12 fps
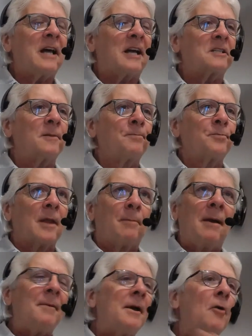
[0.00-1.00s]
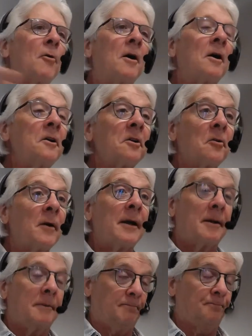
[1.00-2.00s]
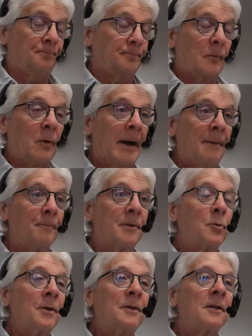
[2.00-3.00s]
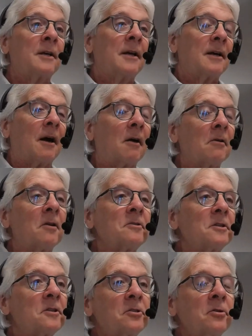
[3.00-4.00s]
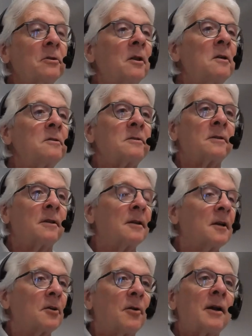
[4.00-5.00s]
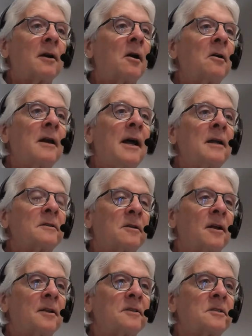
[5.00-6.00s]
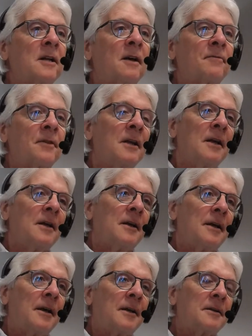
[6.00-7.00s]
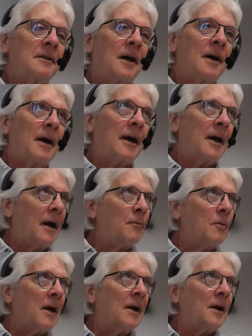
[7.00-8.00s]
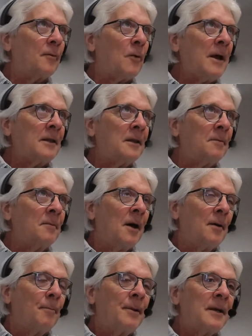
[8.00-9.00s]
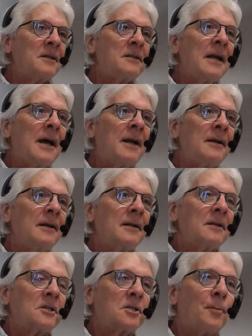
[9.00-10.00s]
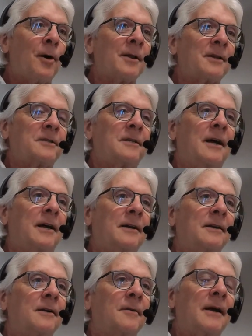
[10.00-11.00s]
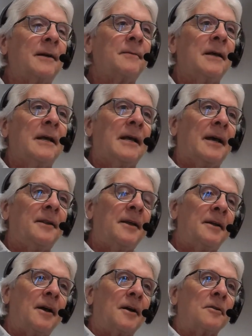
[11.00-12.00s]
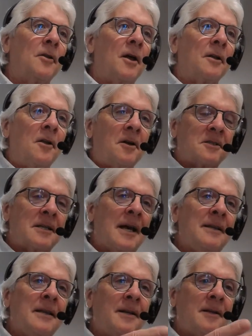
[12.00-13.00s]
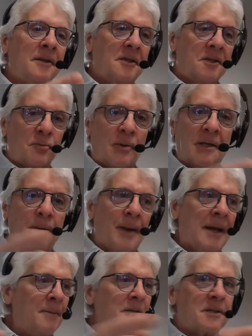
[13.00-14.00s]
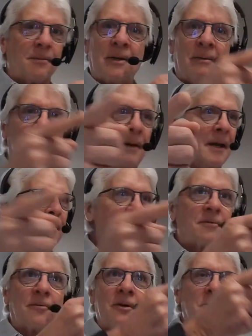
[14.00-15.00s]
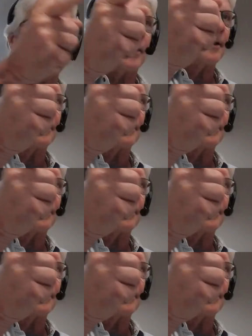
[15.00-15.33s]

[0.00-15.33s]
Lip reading: debts. Maybe I owe 100 grand, right? Between the car loans and the student loans and the credit card debts and all this stuff. And I rank them biggest debt to smallest debt, right? And then alongside that, you just write the payments, the minimum payments for each one of